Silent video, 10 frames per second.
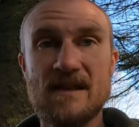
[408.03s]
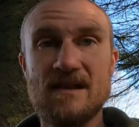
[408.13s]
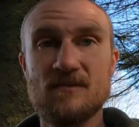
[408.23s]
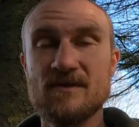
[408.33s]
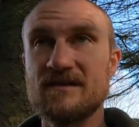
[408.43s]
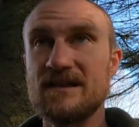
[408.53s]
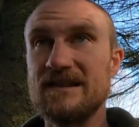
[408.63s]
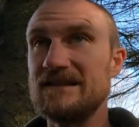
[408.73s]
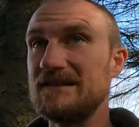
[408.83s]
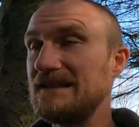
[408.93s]
it was
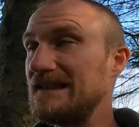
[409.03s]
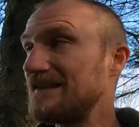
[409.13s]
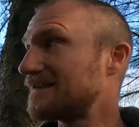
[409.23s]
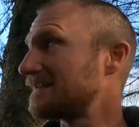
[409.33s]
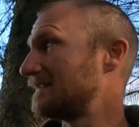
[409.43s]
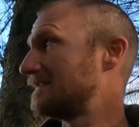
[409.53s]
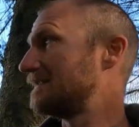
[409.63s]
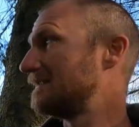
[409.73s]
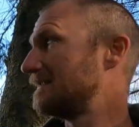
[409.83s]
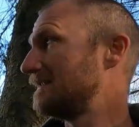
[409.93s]
at least
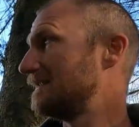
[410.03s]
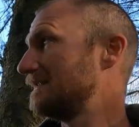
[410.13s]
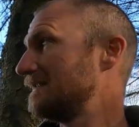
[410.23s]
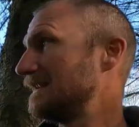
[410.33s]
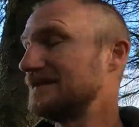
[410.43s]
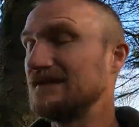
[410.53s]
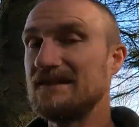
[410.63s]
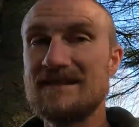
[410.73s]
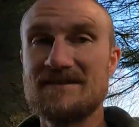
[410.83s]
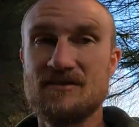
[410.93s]

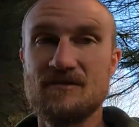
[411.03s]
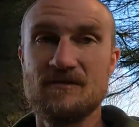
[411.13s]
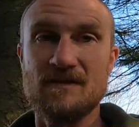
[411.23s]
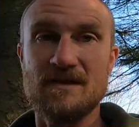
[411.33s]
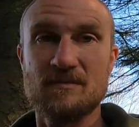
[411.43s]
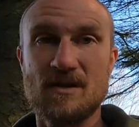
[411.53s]
2 feet,